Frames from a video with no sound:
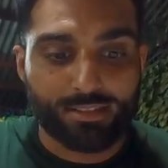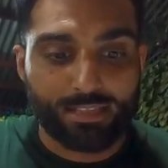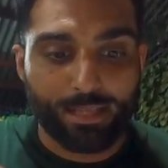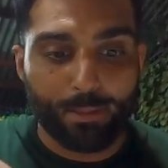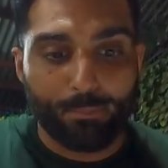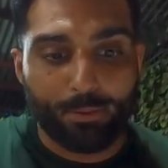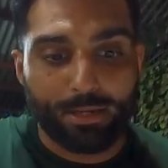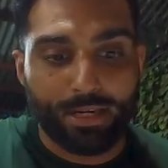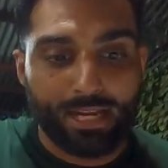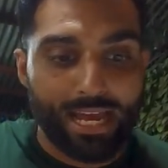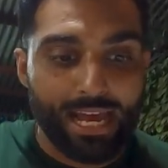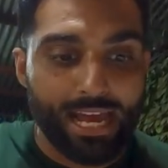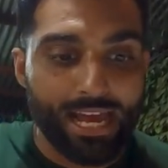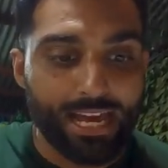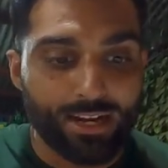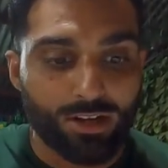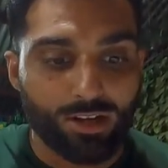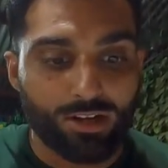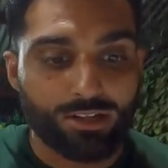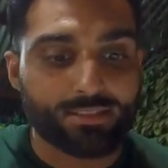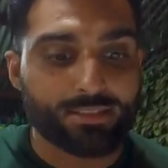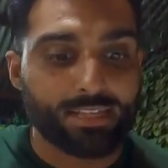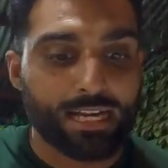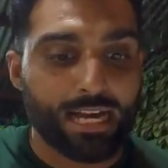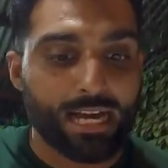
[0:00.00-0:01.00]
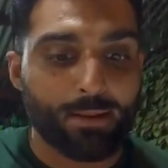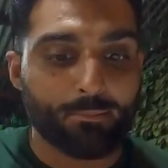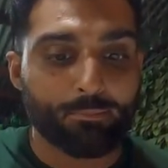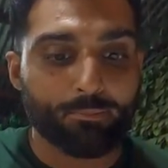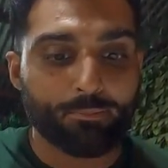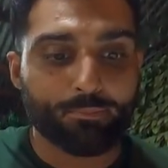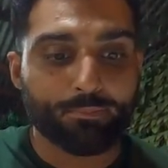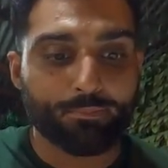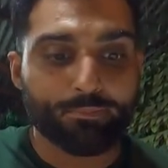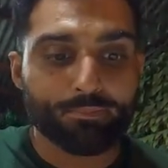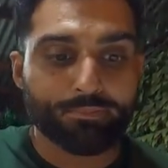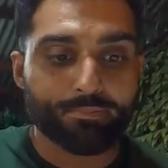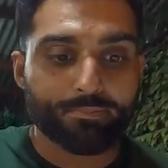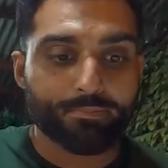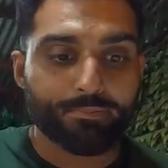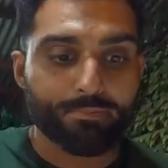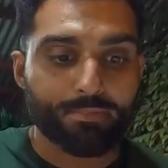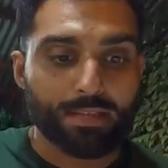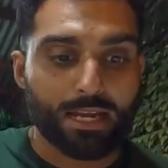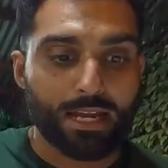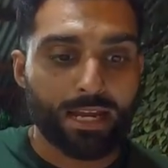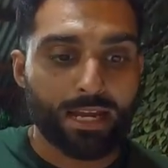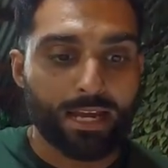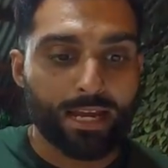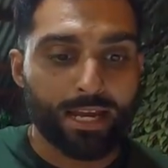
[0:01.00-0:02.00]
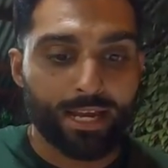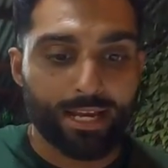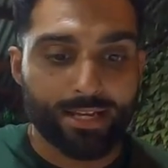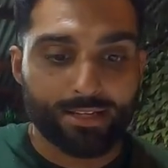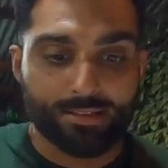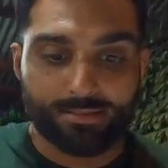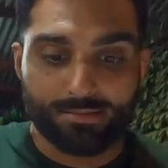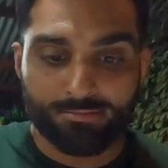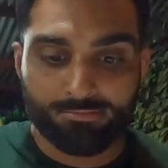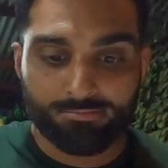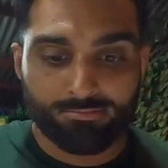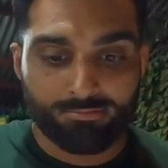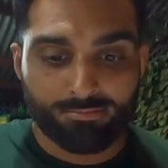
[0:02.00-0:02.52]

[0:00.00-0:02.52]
They put an egg on top, and